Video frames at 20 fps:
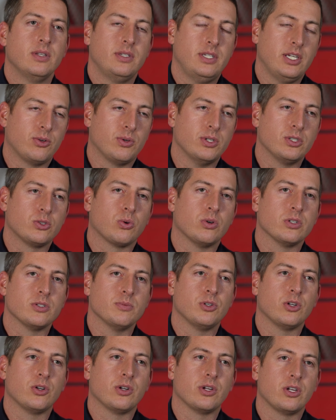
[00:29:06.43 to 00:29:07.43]
decreased tourism
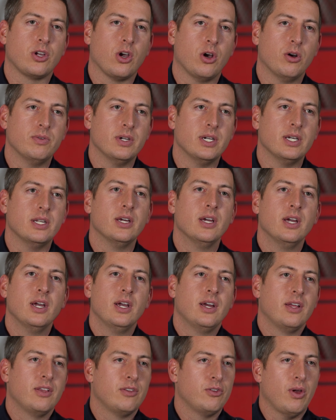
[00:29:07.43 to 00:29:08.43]
during COVID,
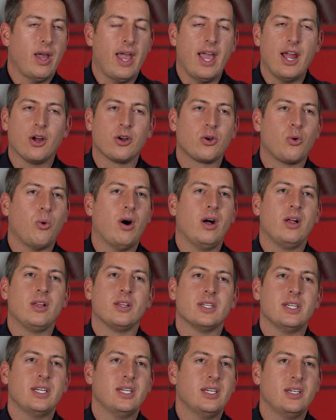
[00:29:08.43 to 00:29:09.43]
air
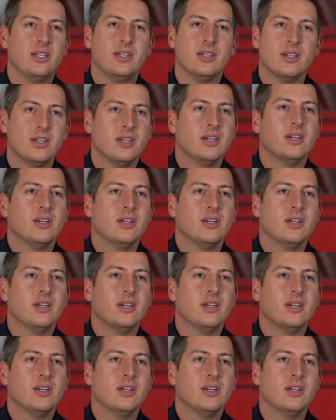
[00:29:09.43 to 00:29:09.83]
quality,